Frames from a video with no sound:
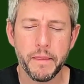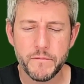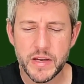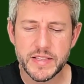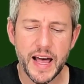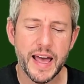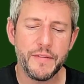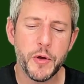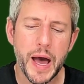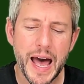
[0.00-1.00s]
is that if
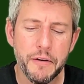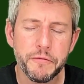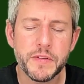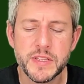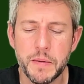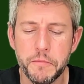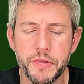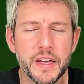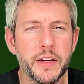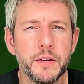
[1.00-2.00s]
you have
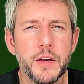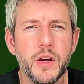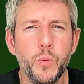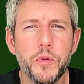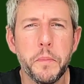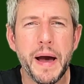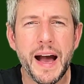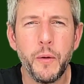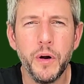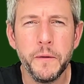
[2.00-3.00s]
something with a
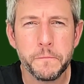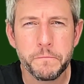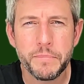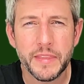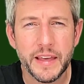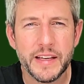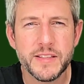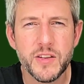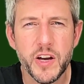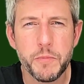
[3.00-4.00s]
power
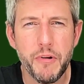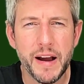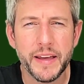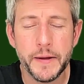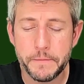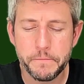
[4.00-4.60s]
inside a bracket,